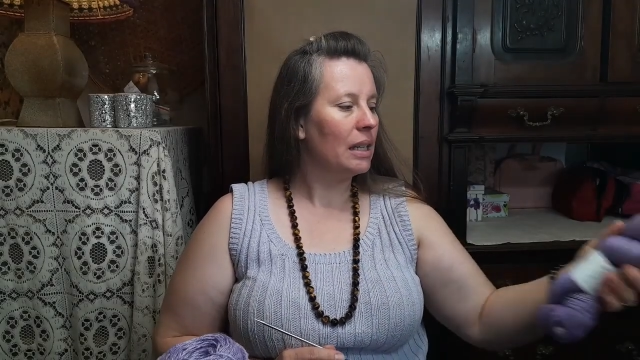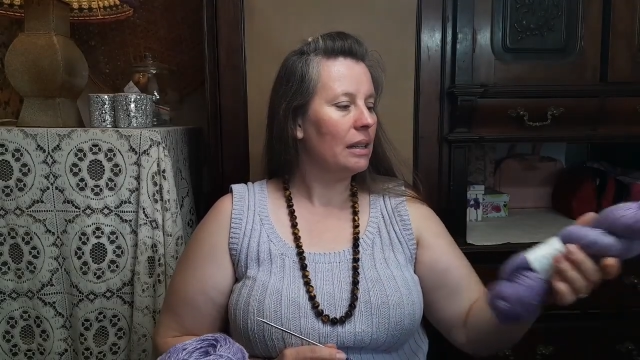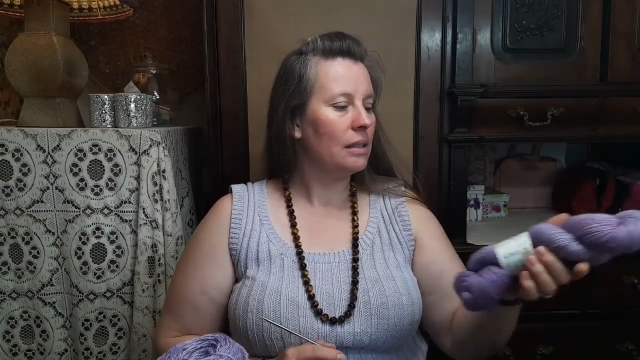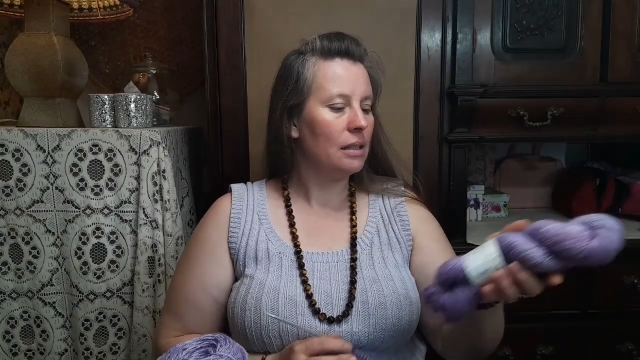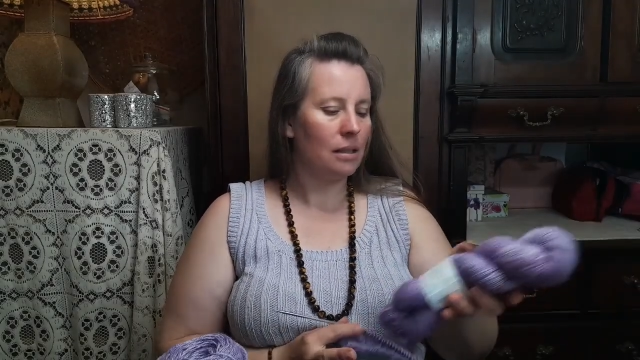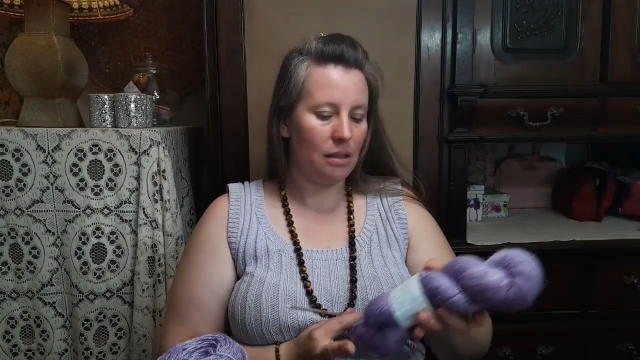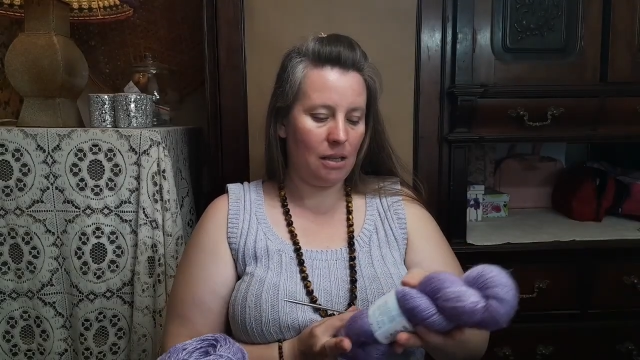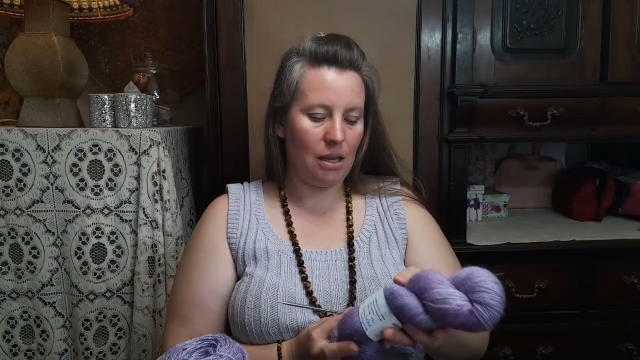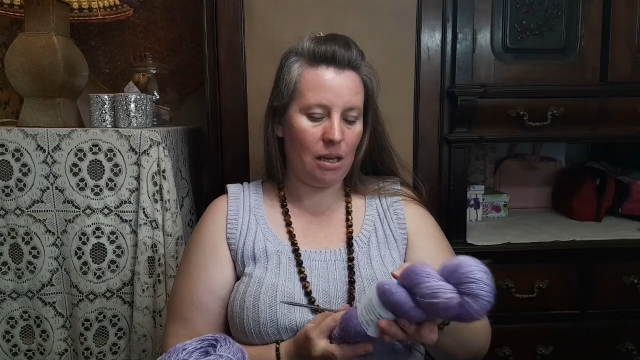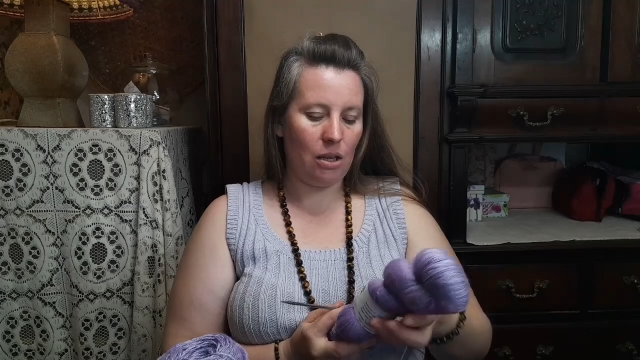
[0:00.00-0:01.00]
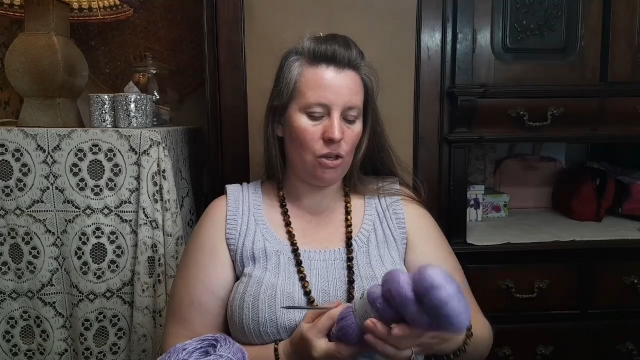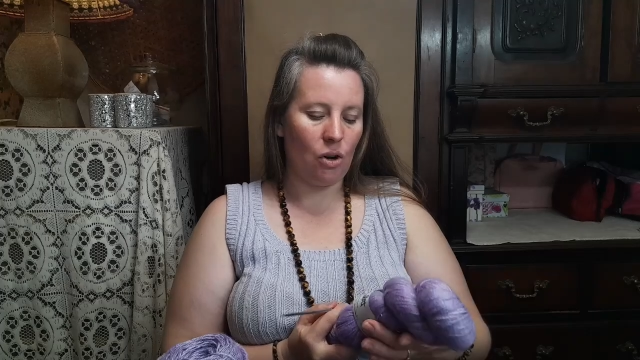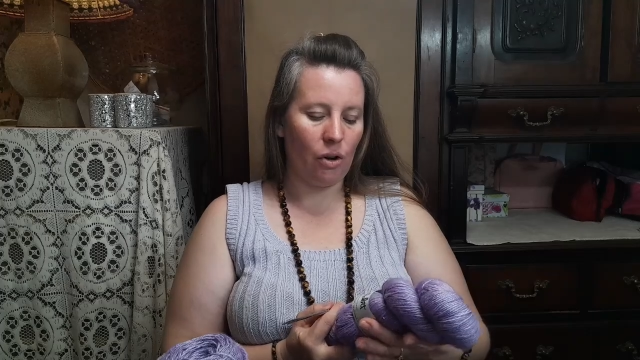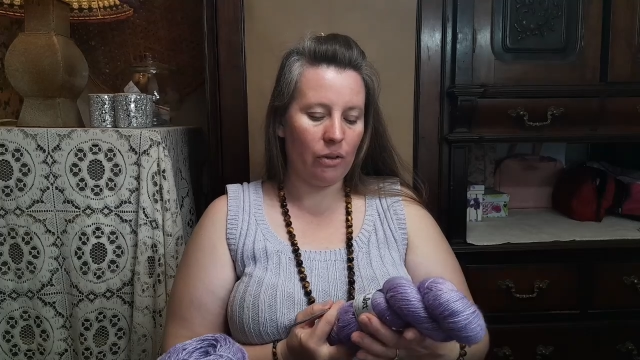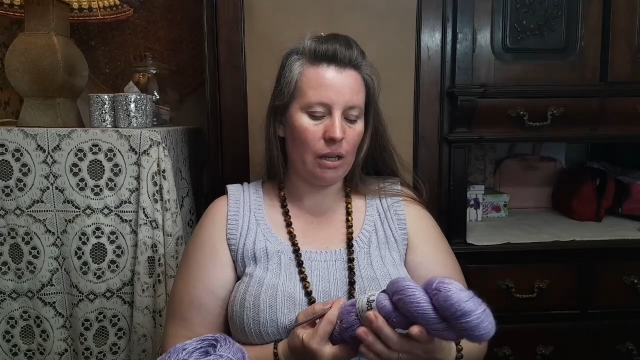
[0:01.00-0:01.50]
This is the
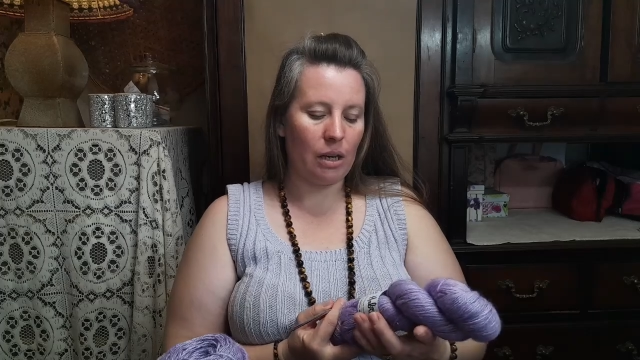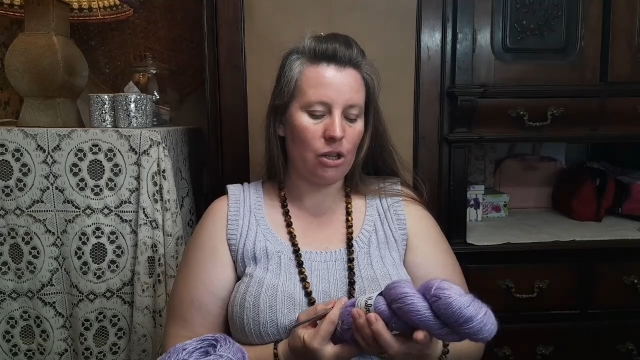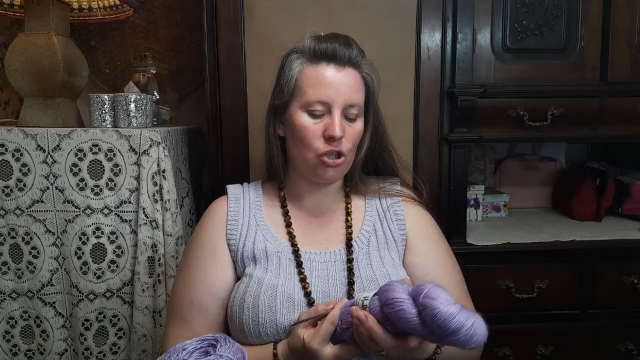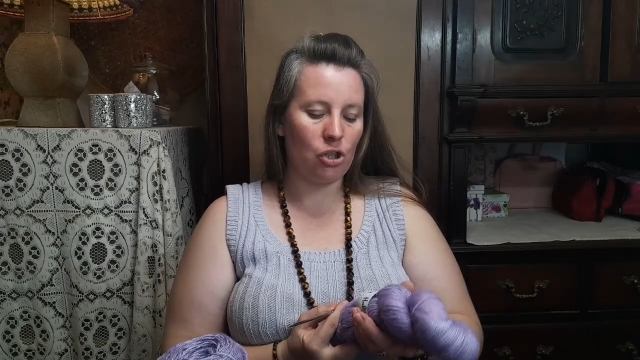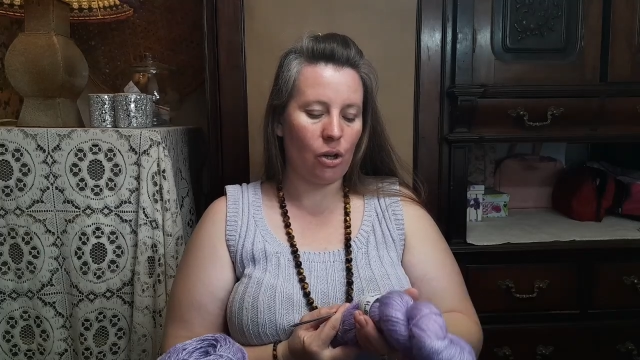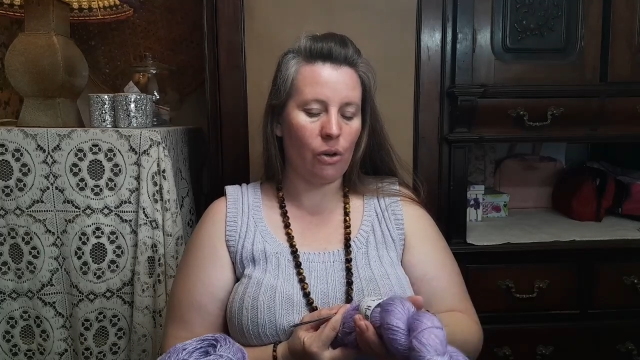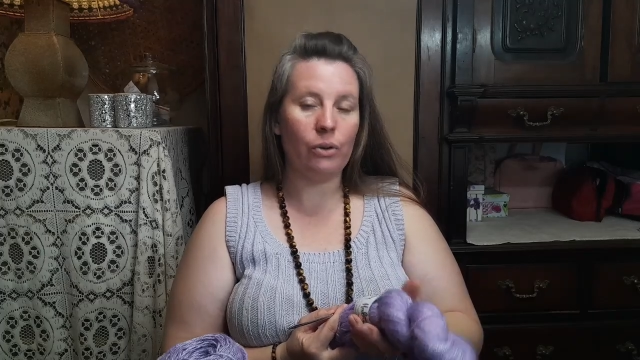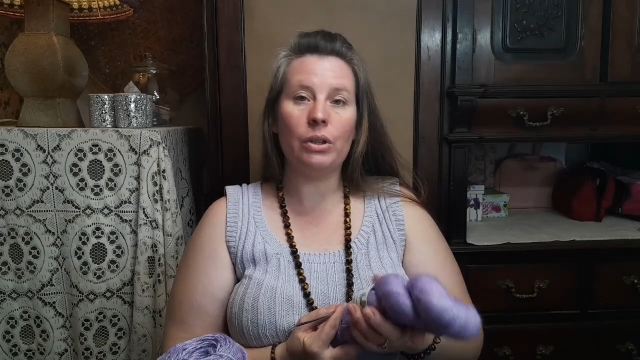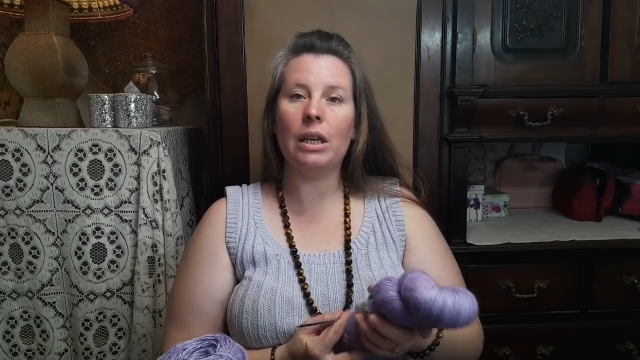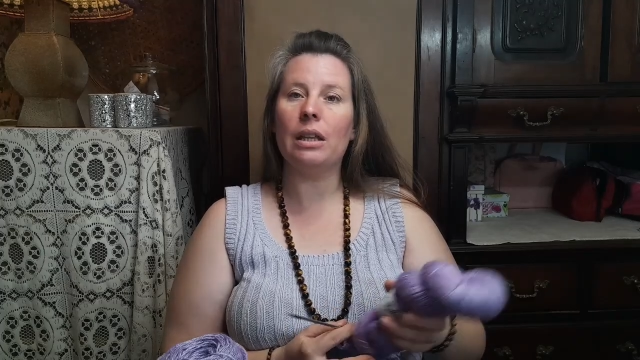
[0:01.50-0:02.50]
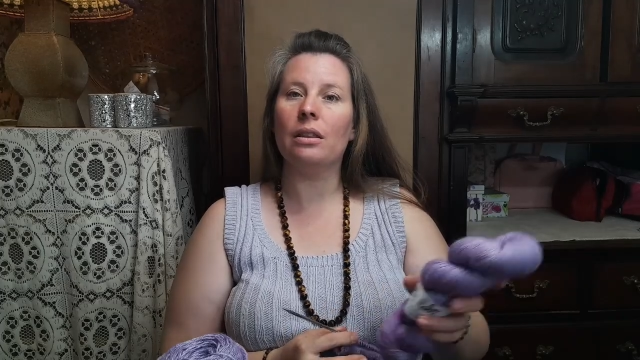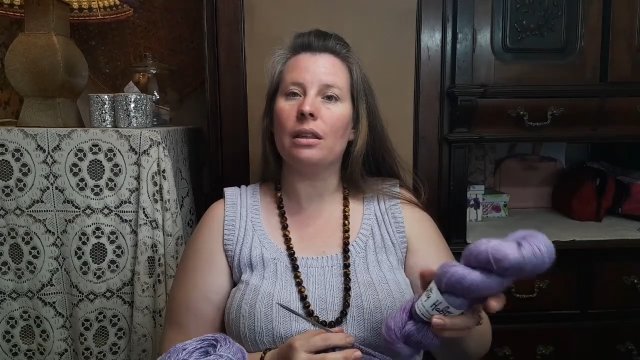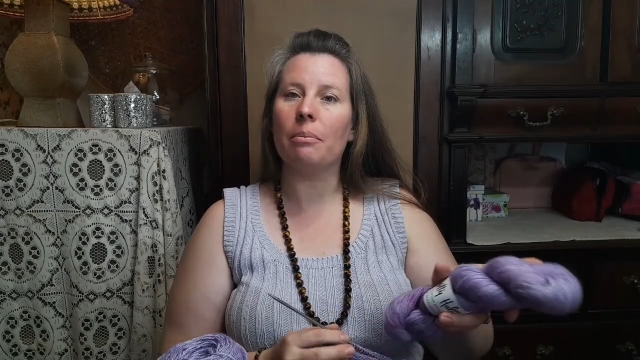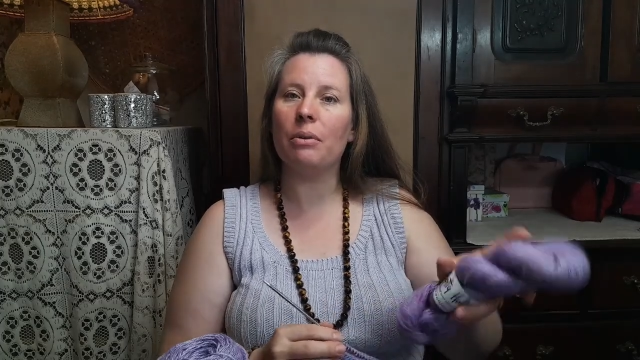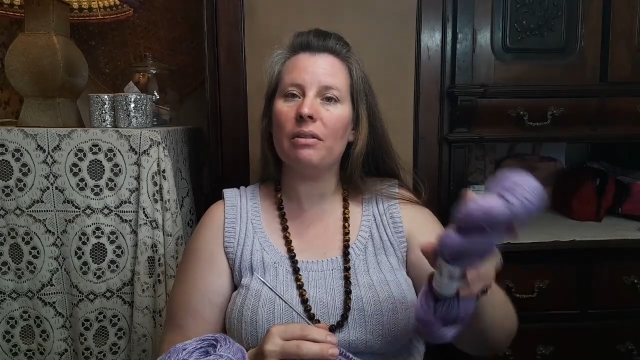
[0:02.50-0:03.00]
yarn that I showed in
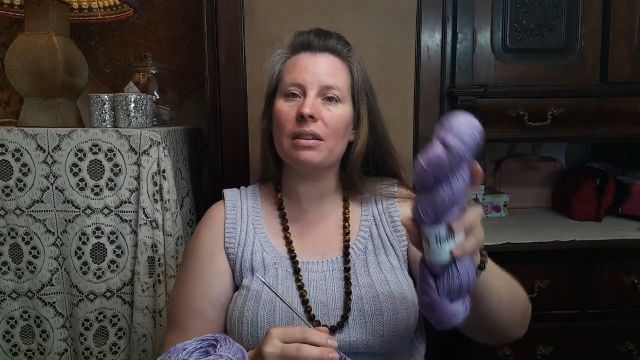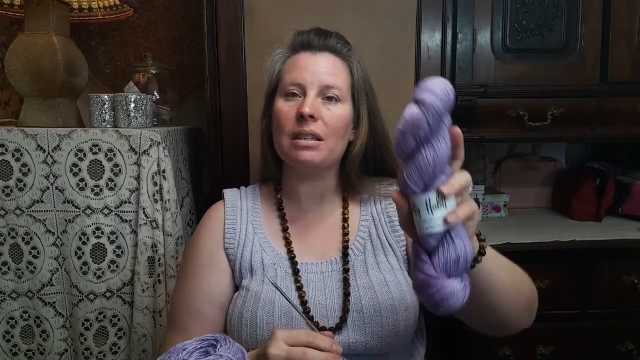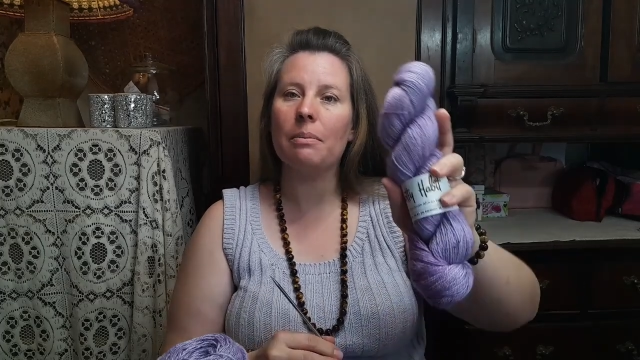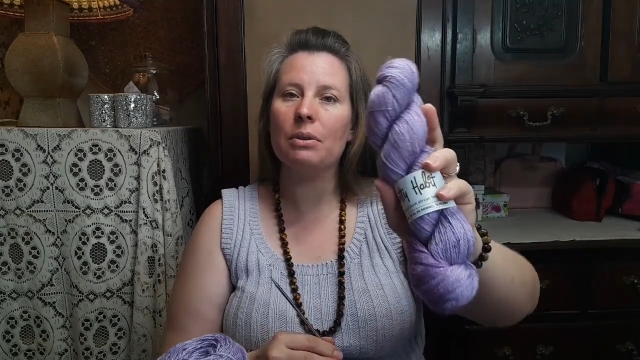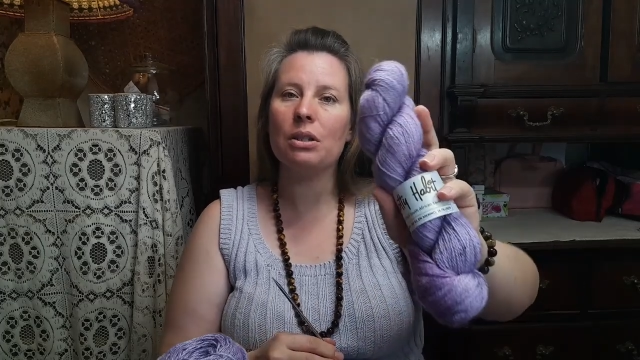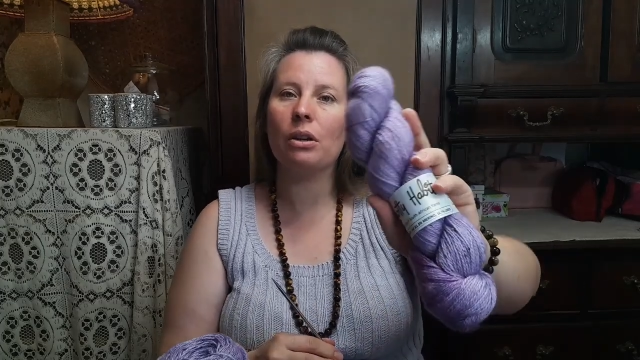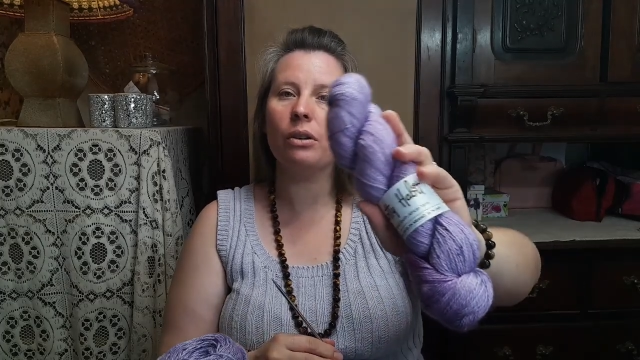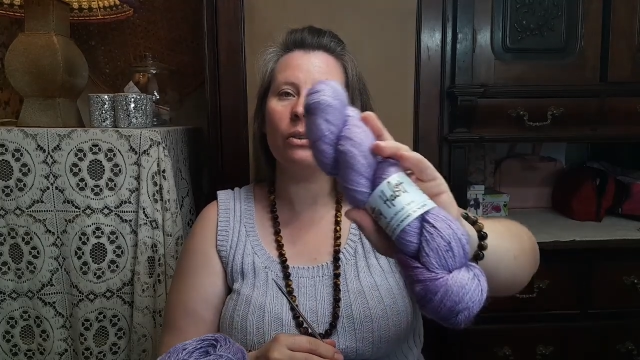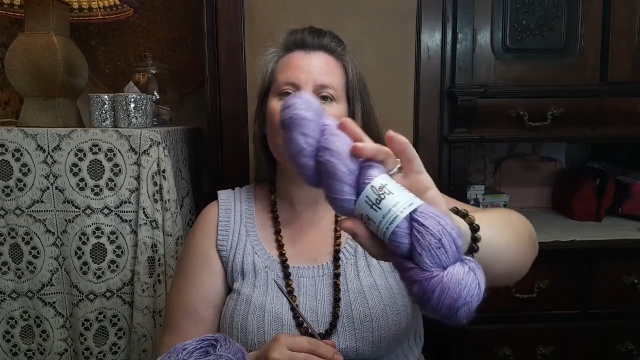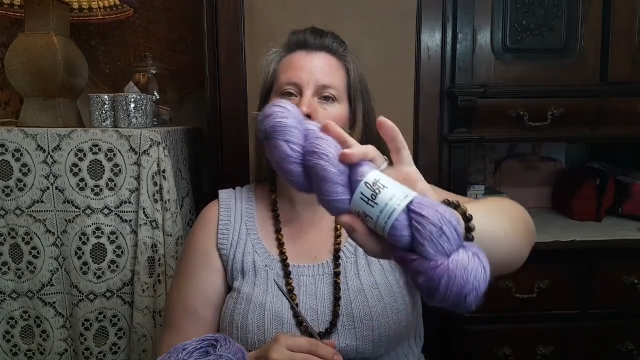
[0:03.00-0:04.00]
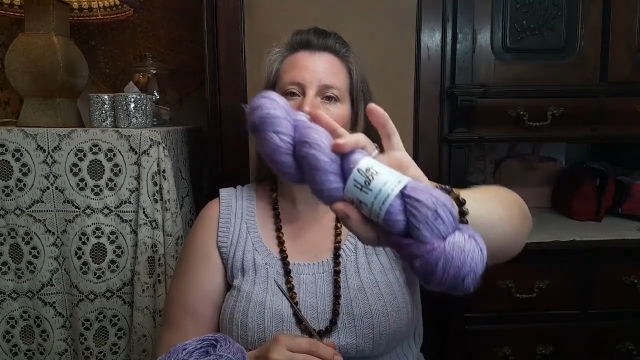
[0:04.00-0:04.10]
the previous episode.